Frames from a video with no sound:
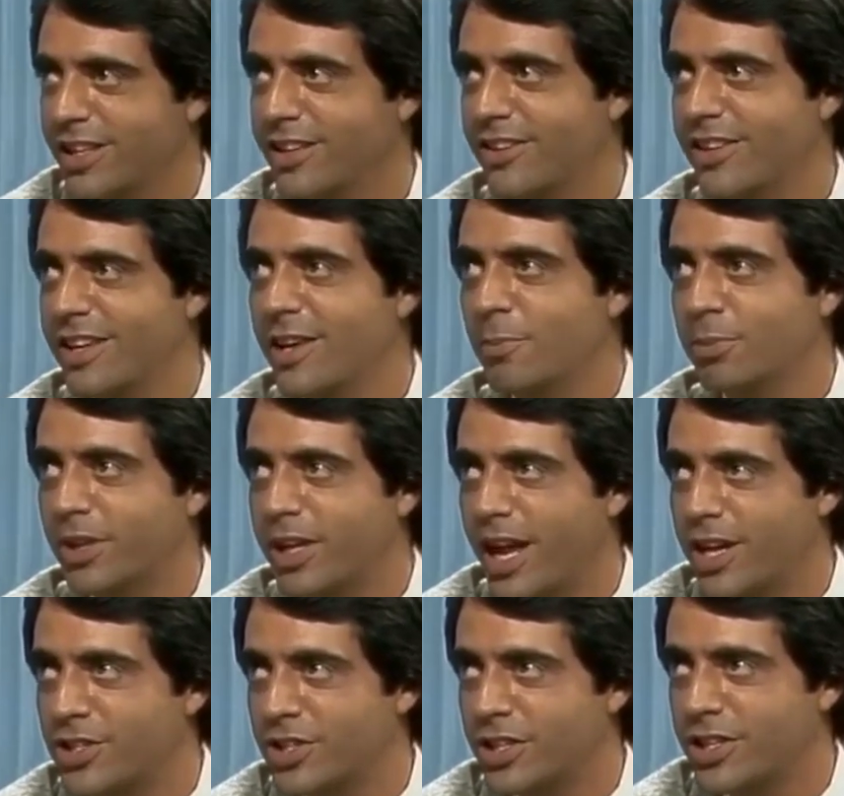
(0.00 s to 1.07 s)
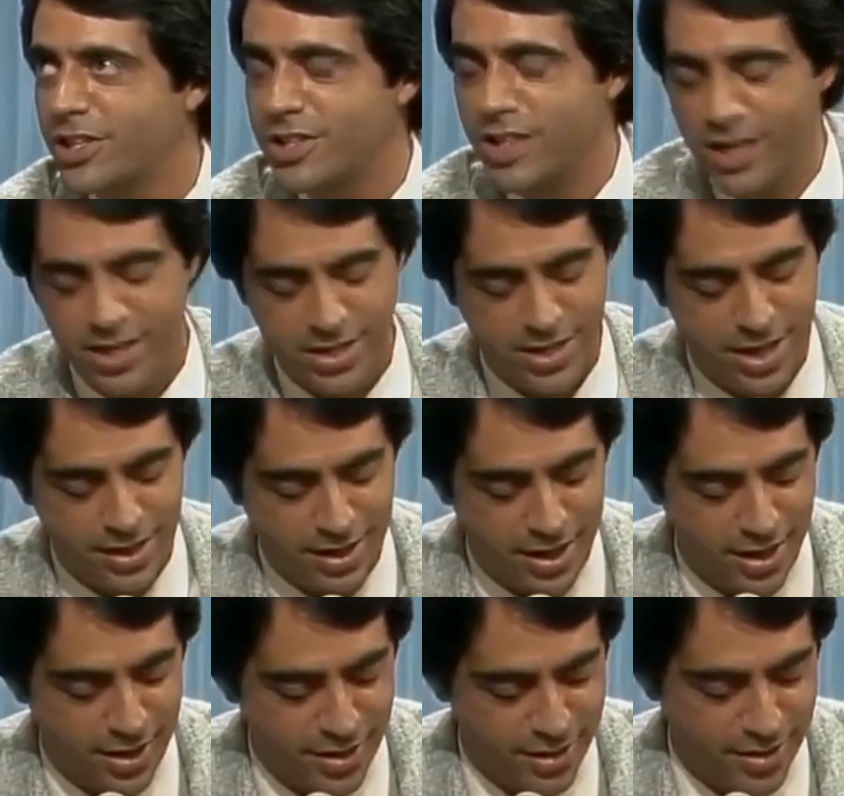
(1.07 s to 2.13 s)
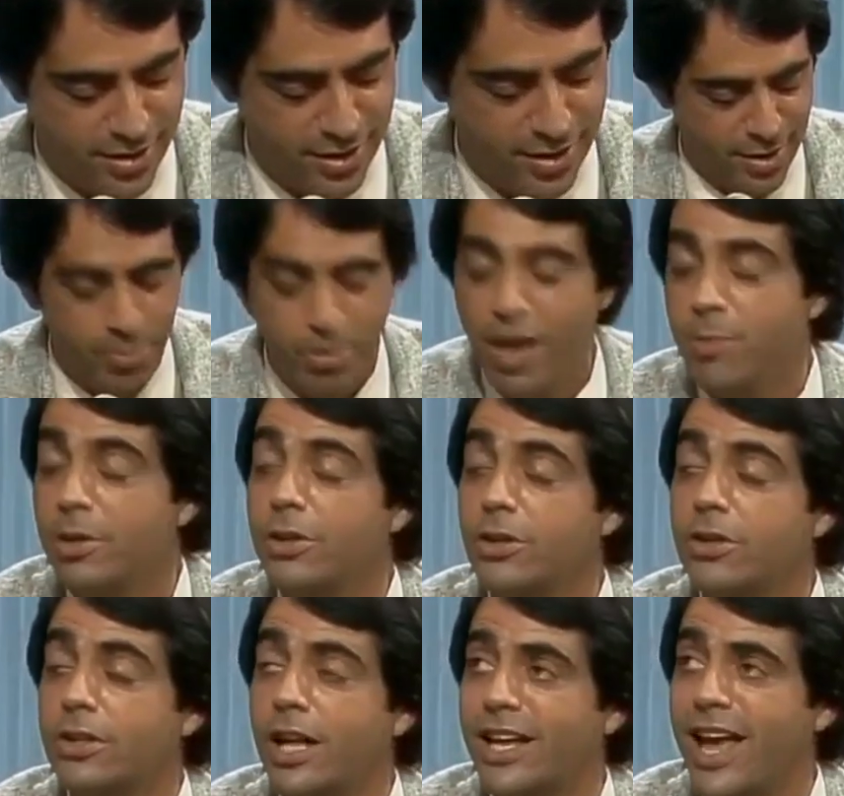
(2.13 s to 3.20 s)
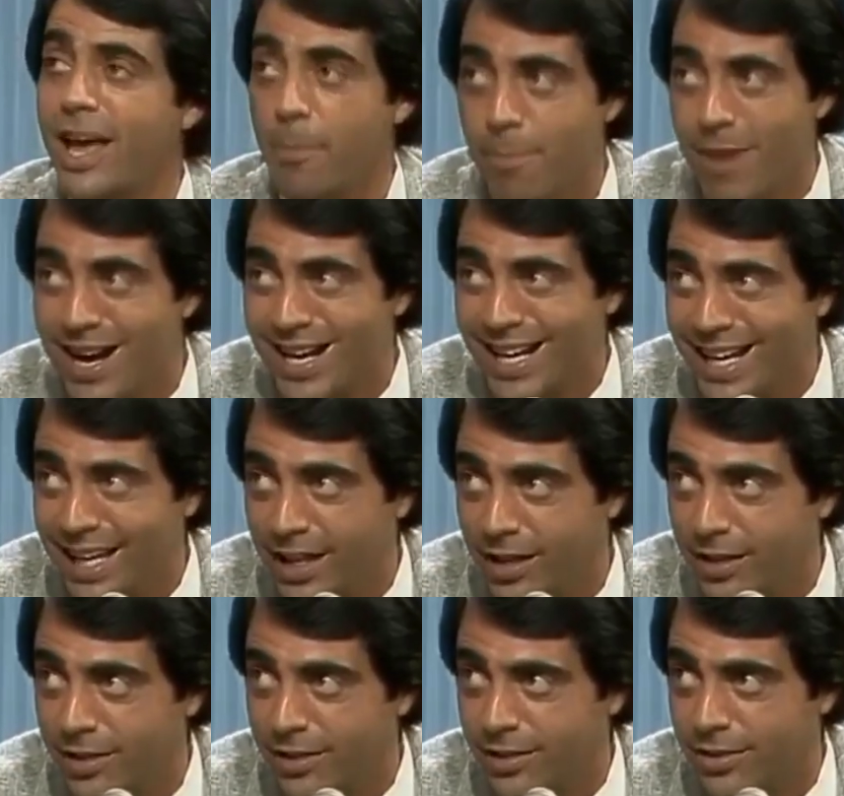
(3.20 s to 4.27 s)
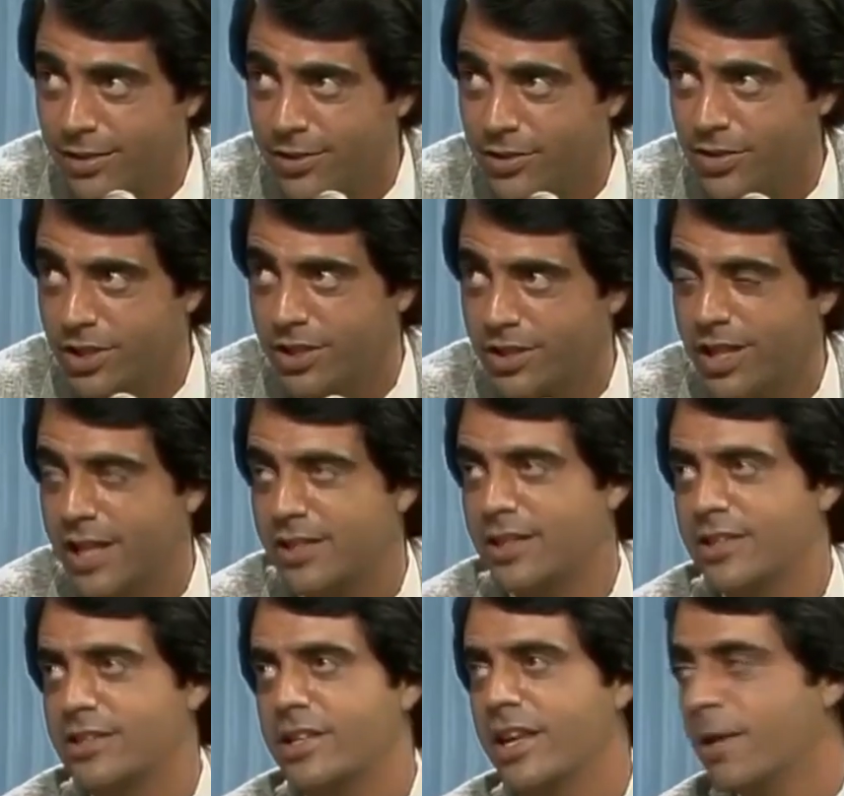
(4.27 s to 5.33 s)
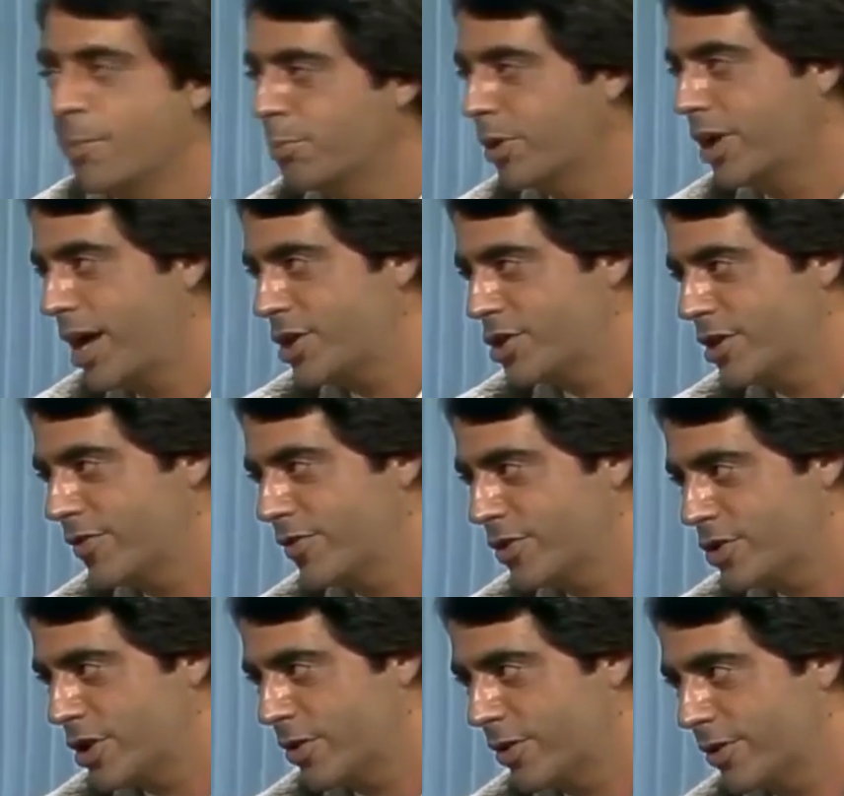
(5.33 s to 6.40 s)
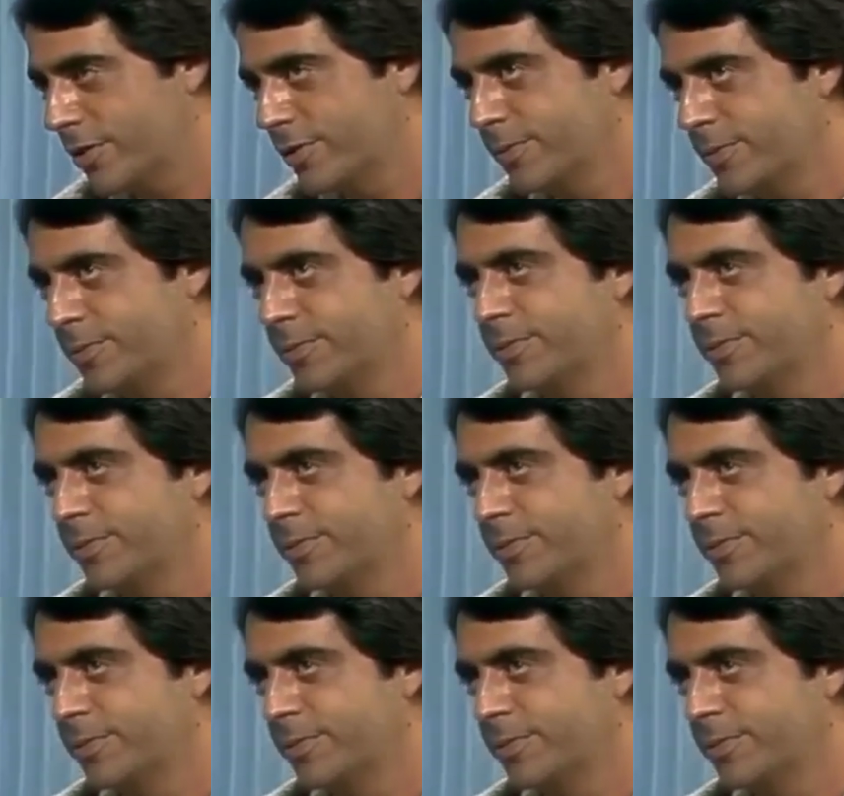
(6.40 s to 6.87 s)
implication, the, the implication is is that the the baby looked like a monkey. Aha. Uh-huh. See, All right. The implication of the character. Oh.